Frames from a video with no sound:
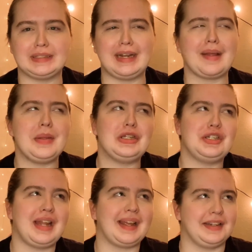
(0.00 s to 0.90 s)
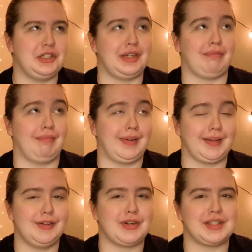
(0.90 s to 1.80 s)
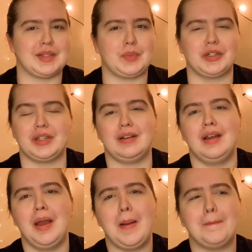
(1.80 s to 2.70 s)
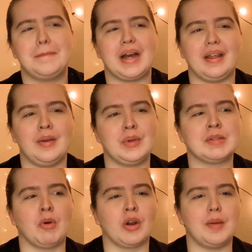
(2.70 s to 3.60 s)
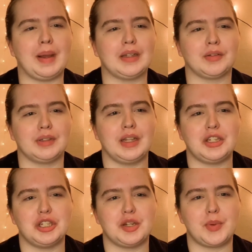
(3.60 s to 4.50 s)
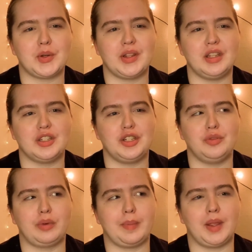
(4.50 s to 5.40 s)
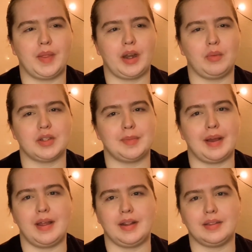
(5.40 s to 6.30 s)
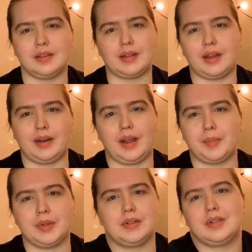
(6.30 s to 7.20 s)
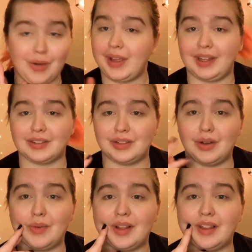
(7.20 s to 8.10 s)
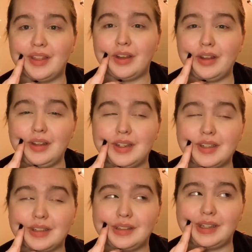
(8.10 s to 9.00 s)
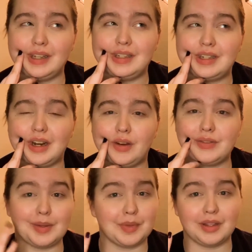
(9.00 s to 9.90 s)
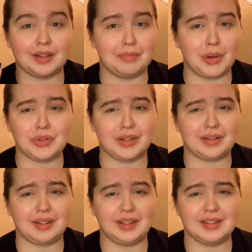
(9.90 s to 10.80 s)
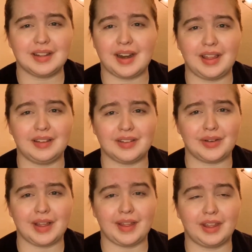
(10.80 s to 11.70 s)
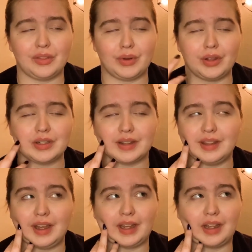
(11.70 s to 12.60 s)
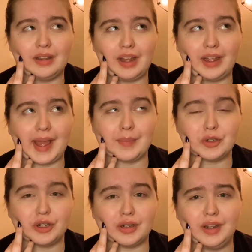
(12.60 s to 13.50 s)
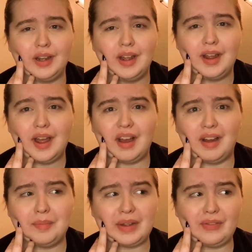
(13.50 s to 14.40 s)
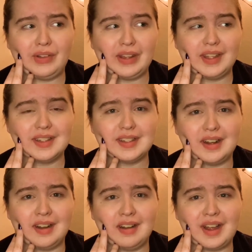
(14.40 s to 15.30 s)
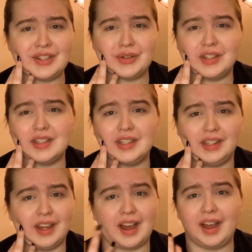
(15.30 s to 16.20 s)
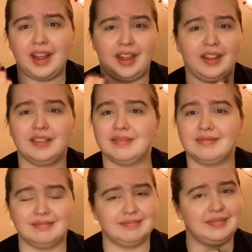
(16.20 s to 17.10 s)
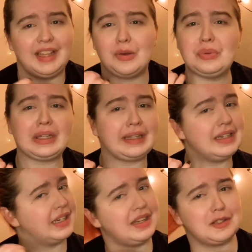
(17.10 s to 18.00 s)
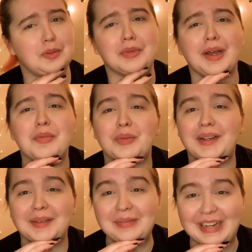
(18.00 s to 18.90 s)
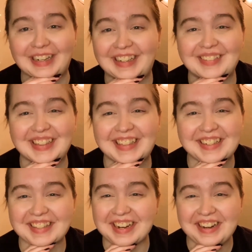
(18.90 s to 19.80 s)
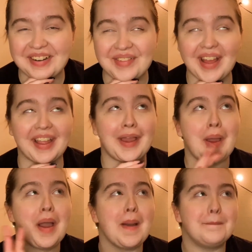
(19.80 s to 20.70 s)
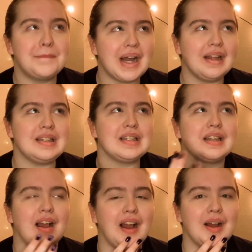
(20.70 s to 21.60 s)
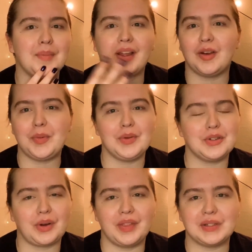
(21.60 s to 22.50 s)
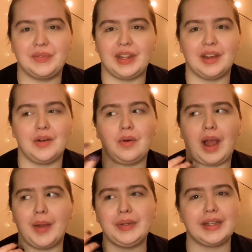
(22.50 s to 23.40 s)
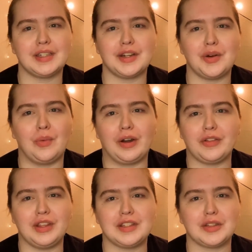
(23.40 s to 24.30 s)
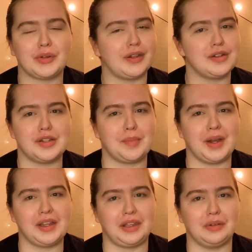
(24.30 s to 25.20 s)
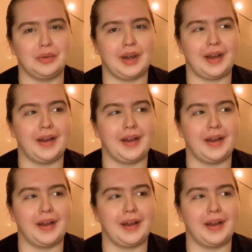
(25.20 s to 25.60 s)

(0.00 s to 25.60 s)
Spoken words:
And I mean, I guess she didn't really trust this person, but it was more about the relationship between these two women than it was about anything that had happened. Okay, so that is a list of most of the things that I do not like in thrillers. I think I captured my feelings. As you can see, I get really intense sometimes when I'm talking about things that I don't like. But I hope you enjoyed this video. I would like to know, what are things in thrillers that bug you?